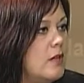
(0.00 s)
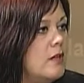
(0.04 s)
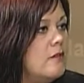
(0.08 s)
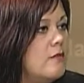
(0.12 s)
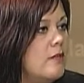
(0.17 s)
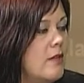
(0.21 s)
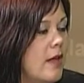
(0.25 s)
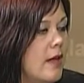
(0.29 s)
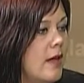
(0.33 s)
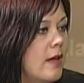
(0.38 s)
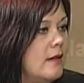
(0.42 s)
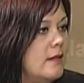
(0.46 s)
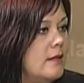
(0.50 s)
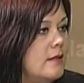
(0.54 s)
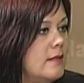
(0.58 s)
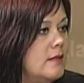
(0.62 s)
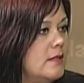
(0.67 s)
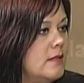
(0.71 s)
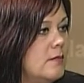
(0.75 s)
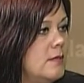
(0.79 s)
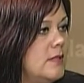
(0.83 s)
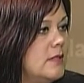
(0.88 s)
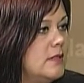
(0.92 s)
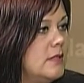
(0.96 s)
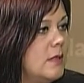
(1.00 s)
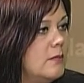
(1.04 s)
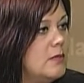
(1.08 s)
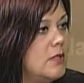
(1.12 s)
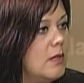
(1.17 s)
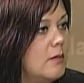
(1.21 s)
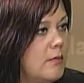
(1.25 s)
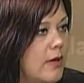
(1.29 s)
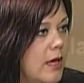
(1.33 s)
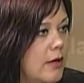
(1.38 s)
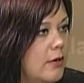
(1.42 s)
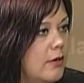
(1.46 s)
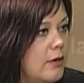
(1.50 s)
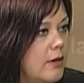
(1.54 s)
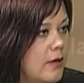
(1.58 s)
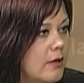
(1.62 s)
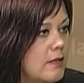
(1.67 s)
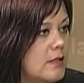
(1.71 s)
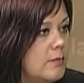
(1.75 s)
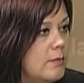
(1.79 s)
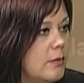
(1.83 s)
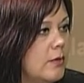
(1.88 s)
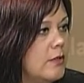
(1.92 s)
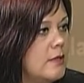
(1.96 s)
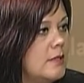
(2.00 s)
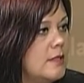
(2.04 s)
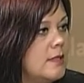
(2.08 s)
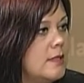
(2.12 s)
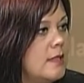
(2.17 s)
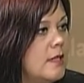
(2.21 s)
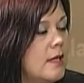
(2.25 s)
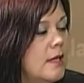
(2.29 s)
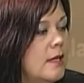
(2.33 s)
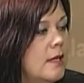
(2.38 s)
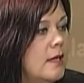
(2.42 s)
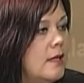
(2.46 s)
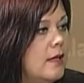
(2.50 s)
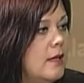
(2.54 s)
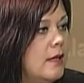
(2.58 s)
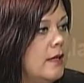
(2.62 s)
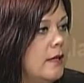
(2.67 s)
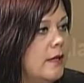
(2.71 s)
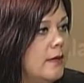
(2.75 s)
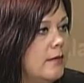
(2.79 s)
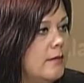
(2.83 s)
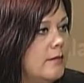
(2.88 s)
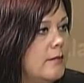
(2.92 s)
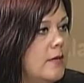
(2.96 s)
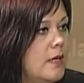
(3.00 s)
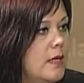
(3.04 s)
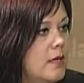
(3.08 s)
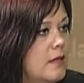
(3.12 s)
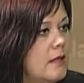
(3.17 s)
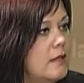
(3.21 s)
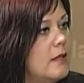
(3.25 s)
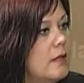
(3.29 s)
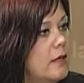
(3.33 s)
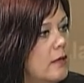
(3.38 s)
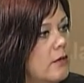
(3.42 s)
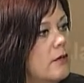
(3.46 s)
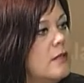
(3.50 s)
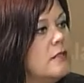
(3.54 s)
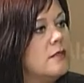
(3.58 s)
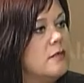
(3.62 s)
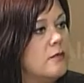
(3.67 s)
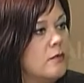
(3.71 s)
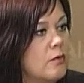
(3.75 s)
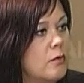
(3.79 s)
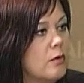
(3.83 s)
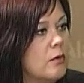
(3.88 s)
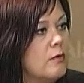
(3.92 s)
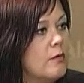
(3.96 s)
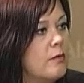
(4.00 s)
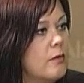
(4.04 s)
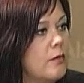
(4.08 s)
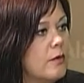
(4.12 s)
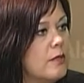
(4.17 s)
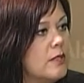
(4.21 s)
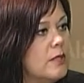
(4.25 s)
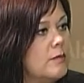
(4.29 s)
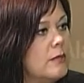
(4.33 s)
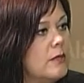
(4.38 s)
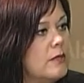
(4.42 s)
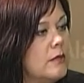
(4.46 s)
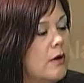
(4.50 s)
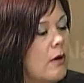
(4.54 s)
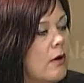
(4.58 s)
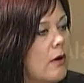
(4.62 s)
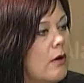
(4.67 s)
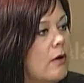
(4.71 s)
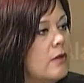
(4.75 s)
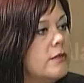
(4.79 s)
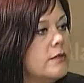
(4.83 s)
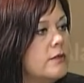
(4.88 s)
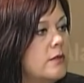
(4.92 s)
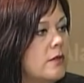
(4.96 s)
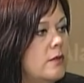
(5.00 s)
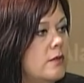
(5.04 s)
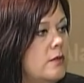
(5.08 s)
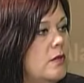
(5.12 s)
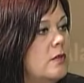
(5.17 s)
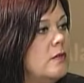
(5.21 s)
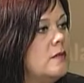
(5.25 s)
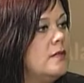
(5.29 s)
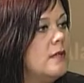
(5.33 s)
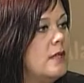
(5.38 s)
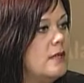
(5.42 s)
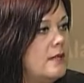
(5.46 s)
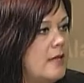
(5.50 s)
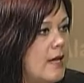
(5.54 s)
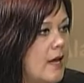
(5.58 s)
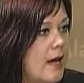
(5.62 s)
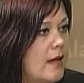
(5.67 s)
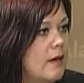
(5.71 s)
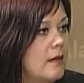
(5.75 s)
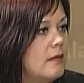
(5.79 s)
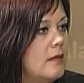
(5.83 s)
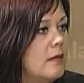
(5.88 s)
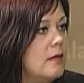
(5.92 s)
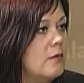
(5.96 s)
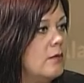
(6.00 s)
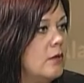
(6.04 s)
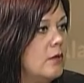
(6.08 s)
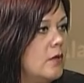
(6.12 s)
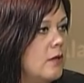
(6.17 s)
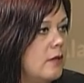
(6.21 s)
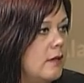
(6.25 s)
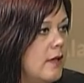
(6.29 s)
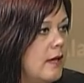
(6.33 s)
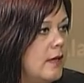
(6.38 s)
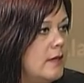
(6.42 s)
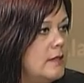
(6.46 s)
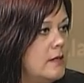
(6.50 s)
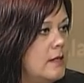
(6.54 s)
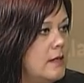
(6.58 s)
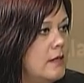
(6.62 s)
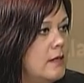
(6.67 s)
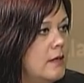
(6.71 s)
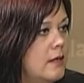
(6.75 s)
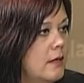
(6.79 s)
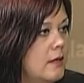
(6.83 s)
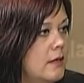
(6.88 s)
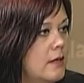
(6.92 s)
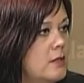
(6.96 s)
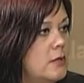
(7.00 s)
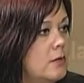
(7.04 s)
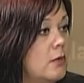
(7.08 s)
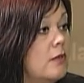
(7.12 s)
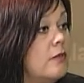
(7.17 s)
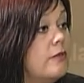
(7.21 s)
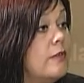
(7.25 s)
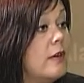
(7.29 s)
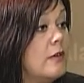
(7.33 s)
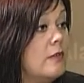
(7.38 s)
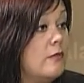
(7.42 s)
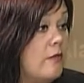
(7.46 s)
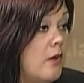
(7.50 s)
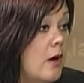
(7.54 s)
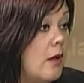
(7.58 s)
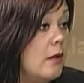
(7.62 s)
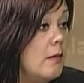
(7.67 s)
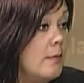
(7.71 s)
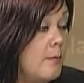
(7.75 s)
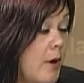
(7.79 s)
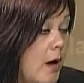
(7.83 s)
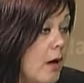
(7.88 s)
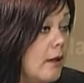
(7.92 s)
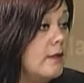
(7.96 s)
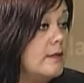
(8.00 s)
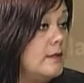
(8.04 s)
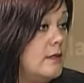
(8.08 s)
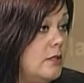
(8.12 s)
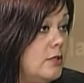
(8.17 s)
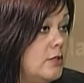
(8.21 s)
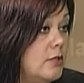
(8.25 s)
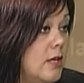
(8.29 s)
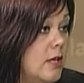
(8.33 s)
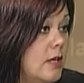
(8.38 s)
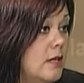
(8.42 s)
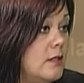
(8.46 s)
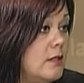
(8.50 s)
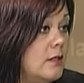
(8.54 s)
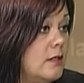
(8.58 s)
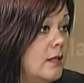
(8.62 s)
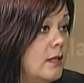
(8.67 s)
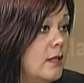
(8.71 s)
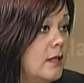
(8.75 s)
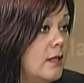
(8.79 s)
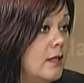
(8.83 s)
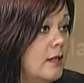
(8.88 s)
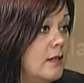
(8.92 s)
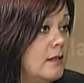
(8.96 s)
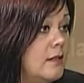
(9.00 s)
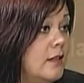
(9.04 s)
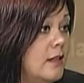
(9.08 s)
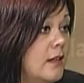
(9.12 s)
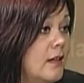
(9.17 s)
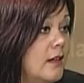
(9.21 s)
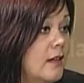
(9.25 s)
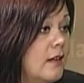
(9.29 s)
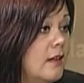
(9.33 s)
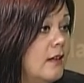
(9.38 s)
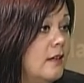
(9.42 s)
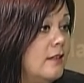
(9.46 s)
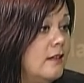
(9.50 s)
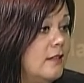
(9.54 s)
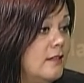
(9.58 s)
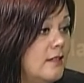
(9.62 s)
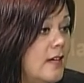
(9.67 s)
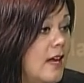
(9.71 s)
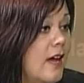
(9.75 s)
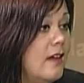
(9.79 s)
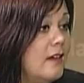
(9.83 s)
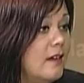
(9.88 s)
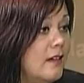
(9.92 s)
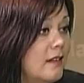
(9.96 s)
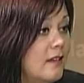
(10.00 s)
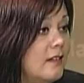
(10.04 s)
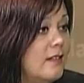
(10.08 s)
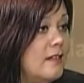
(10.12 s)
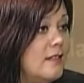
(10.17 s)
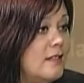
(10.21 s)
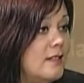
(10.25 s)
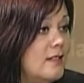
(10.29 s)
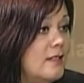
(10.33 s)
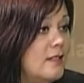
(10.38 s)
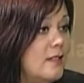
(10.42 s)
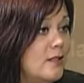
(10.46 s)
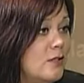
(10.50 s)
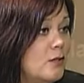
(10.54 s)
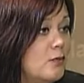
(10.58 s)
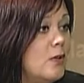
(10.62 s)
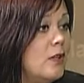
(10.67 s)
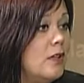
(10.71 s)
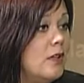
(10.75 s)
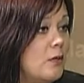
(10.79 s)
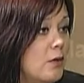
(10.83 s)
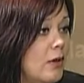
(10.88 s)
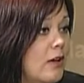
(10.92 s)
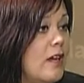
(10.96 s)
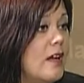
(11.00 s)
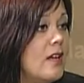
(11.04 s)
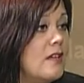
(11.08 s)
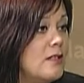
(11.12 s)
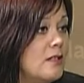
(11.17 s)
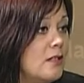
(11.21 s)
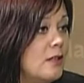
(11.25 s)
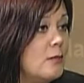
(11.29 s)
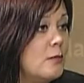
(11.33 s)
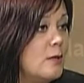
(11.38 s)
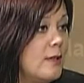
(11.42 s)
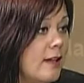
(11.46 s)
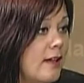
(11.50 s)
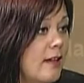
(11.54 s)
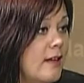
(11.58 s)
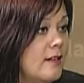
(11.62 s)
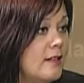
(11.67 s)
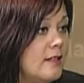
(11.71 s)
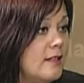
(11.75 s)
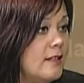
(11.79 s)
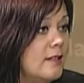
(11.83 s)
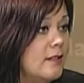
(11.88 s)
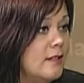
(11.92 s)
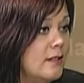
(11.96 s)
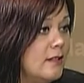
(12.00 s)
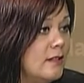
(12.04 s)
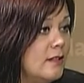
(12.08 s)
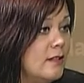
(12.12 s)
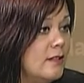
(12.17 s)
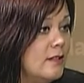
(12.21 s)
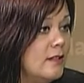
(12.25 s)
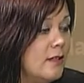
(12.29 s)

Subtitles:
of that is to be subject matter experts in the areas of workforce, but to also use the data that we're collecting to affect policy change. And the data is really where Angela would like to